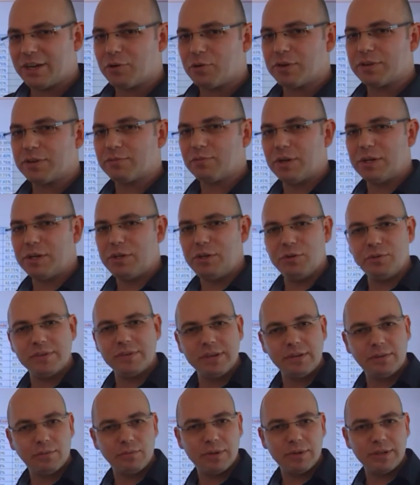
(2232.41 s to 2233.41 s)
increase when
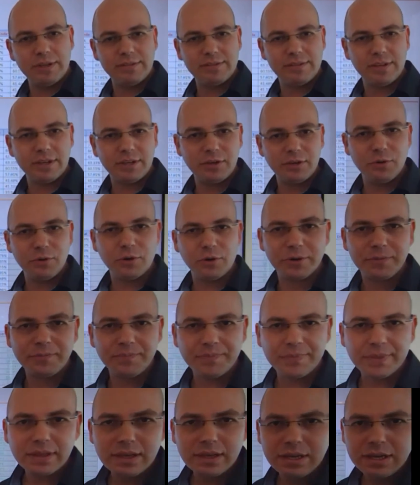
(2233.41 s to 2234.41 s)
using 3D Secure.
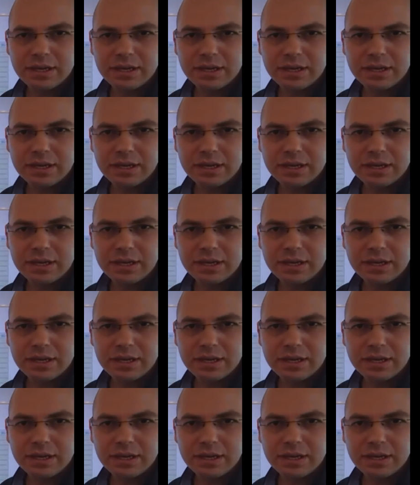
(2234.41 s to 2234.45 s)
